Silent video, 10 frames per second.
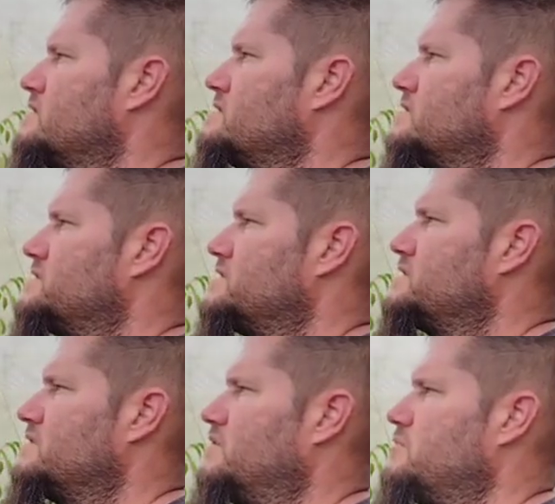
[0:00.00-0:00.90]
So it's
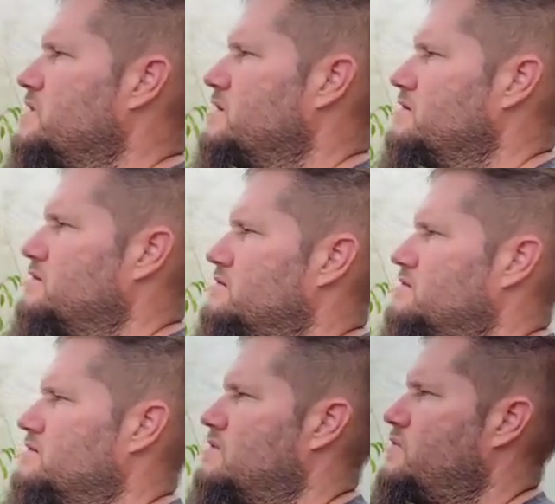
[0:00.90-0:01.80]
just a little bit of
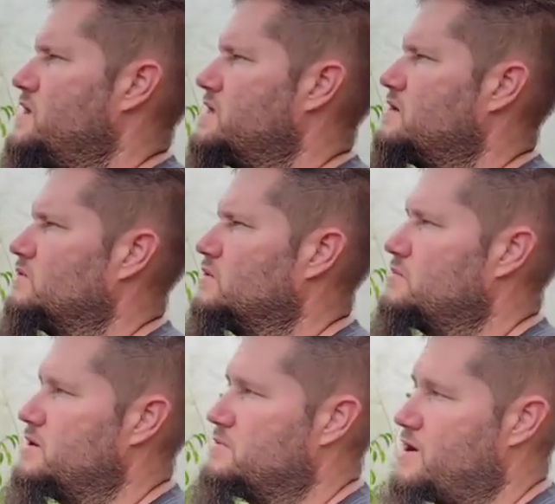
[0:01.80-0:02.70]
thinking, a
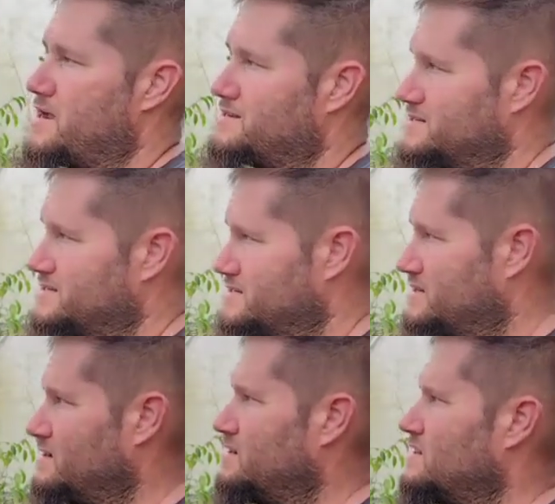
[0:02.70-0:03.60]
little bit of practice,
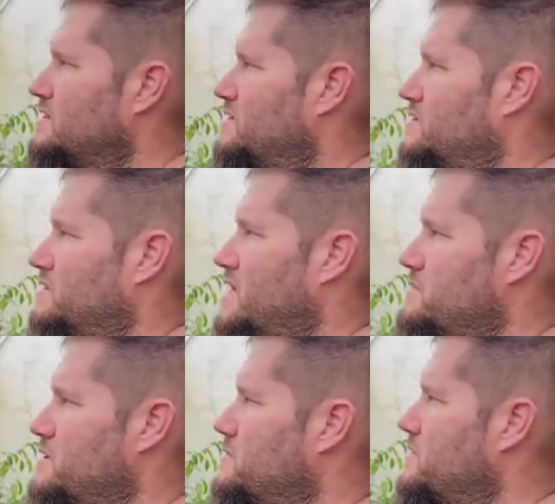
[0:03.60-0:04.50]
a lot
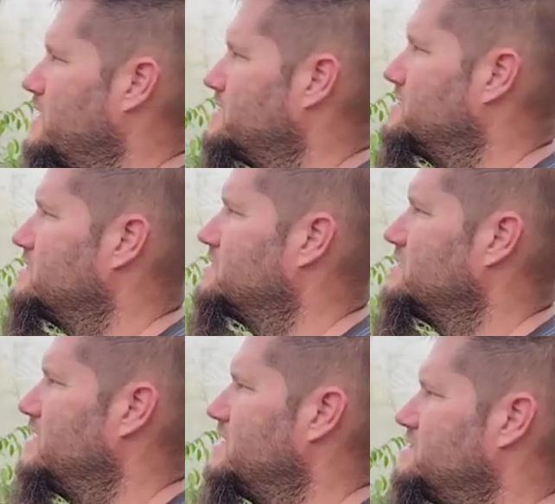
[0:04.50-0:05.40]
of bit of practice,
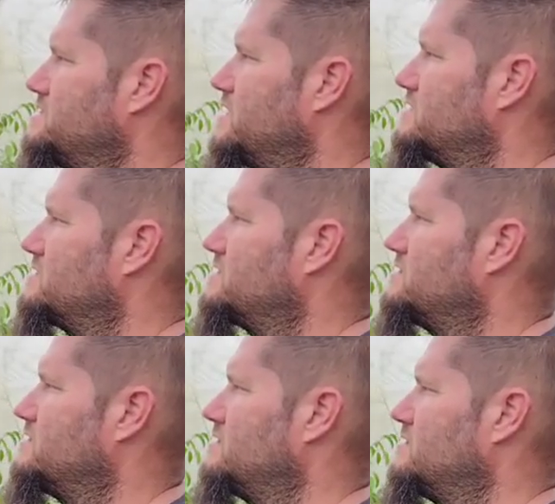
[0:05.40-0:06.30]
and
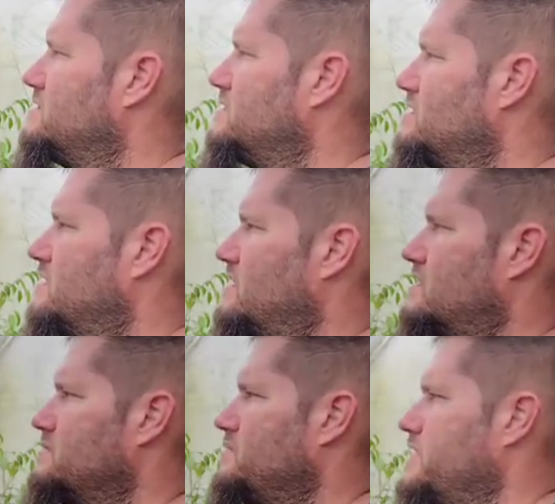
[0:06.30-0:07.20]
just
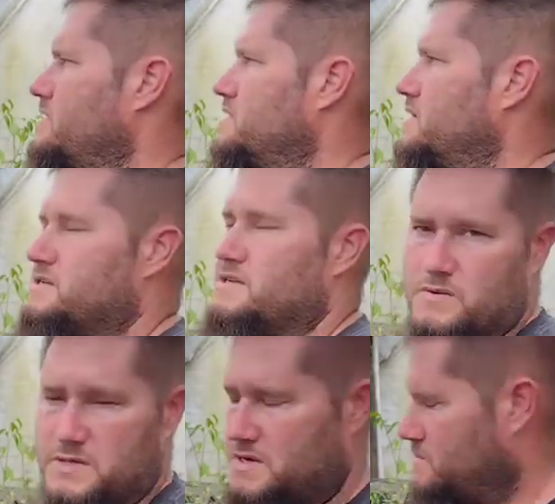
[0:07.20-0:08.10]
Um, paying attention
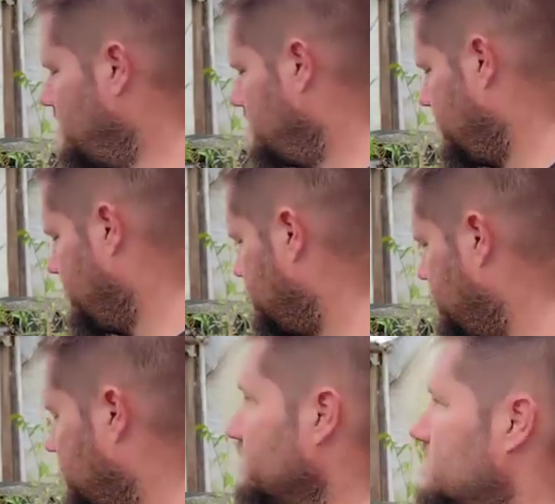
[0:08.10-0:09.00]
to what's going on with your
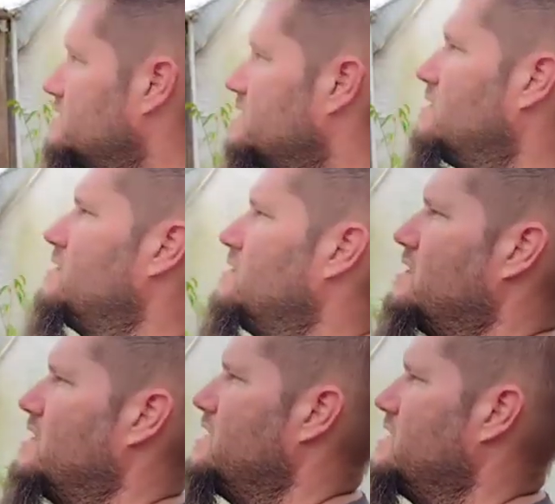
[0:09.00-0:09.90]
trees,
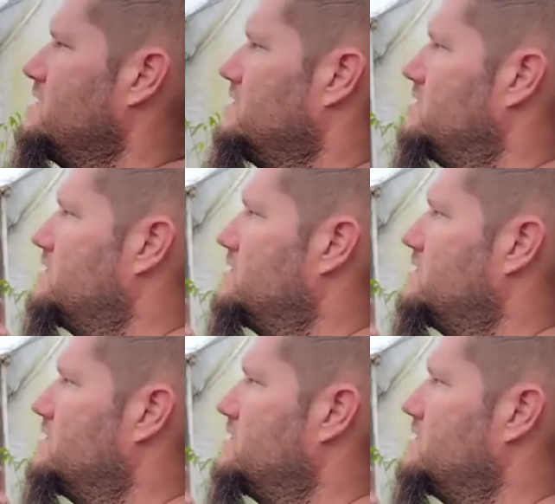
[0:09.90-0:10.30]
and